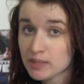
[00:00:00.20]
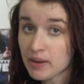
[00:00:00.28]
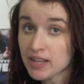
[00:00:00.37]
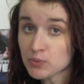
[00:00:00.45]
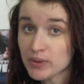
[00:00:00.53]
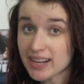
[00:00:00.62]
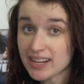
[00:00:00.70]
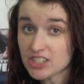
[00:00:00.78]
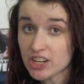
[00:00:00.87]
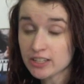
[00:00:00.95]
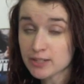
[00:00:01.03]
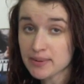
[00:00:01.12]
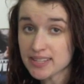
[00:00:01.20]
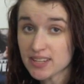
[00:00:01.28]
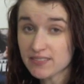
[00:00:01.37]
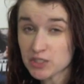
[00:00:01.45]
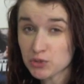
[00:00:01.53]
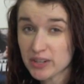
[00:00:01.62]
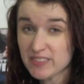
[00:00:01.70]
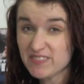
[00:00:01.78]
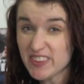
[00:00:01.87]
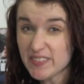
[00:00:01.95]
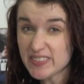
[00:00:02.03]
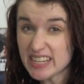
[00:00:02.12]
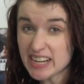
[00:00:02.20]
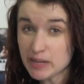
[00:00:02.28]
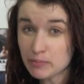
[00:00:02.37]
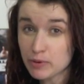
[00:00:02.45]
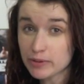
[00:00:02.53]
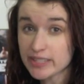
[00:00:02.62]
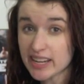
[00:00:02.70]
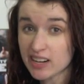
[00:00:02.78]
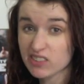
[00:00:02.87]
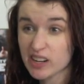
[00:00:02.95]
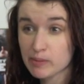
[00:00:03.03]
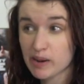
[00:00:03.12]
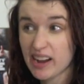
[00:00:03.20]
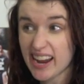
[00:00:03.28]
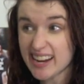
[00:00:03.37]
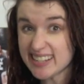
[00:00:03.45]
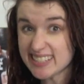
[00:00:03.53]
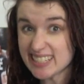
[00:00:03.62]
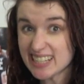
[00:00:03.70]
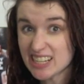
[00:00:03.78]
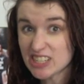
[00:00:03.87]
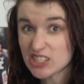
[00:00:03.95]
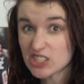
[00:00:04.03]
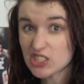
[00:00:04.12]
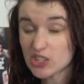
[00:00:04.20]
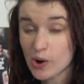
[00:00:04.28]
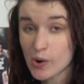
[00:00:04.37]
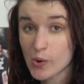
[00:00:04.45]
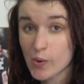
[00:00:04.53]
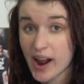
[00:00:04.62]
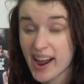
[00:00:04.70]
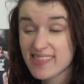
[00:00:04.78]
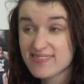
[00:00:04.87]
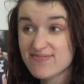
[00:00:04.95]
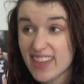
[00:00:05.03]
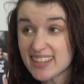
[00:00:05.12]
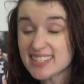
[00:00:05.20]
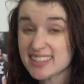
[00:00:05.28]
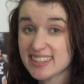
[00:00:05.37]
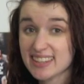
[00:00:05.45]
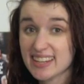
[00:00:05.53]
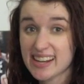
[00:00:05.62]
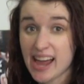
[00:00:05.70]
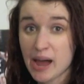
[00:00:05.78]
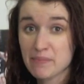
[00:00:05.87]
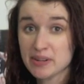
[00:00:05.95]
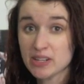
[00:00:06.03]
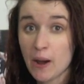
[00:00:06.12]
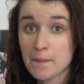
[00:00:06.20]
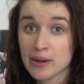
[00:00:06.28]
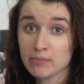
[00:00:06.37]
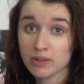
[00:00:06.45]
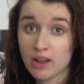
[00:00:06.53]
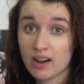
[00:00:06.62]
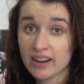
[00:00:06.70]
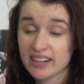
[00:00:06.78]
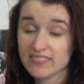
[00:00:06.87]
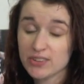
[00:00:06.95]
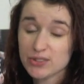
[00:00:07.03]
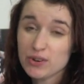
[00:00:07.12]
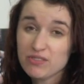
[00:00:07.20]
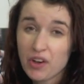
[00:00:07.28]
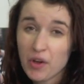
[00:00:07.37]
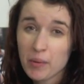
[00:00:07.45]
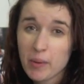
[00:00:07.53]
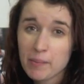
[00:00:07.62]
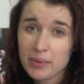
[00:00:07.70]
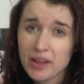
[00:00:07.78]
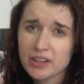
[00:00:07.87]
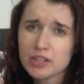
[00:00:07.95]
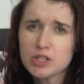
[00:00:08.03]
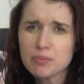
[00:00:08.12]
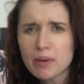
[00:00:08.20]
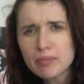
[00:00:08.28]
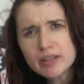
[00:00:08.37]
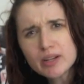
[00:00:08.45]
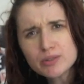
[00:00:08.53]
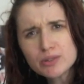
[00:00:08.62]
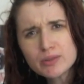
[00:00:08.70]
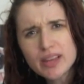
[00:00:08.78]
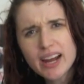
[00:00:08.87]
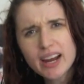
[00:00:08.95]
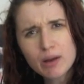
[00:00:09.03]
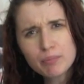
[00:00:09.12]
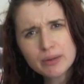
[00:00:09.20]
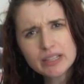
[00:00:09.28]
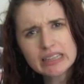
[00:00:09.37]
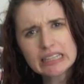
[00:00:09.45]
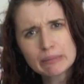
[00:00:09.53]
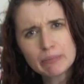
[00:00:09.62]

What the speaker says: last week I challenged myself to read 15 books and I read about 8. So that's the thing that happened on my blog, and if you don't follow my blog, you should probably go do that. I'll put a link